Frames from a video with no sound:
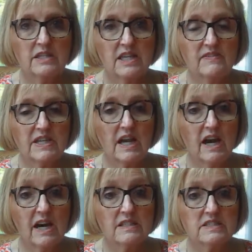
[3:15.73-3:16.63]
giving
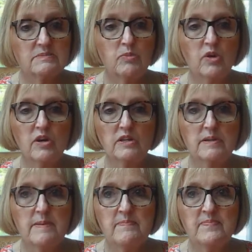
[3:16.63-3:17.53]
us more
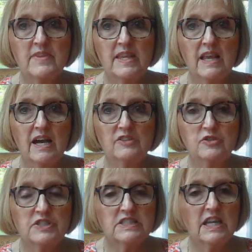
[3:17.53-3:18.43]

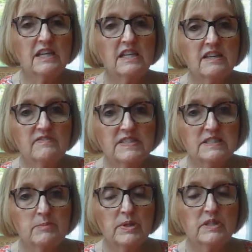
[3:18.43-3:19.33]
understanding and
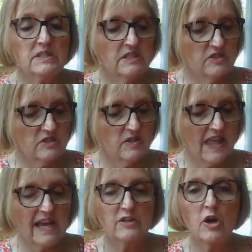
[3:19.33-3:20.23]
visibility to
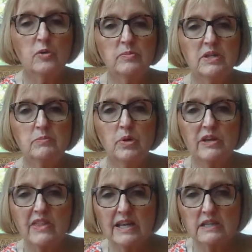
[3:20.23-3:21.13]
that opening
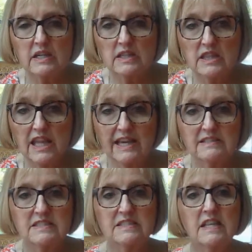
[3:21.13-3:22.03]
prayer that
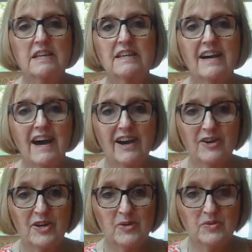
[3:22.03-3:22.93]
collects
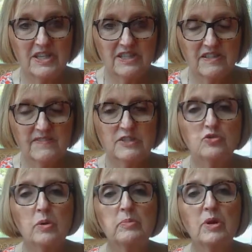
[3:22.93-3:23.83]
our own
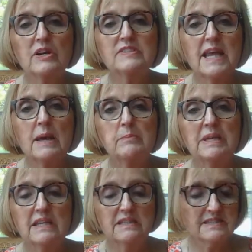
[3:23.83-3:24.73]
individual prayers and
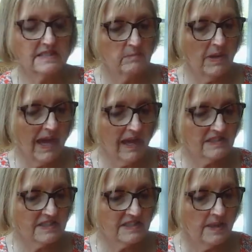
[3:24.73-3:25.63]
begins the
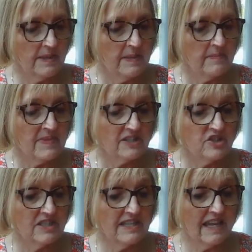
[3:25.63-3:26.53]
Mass.
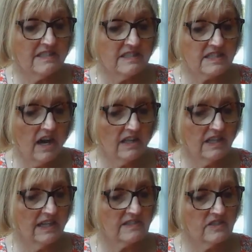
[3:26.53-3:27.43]
Today's
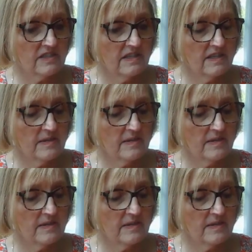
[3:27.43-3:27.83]
collect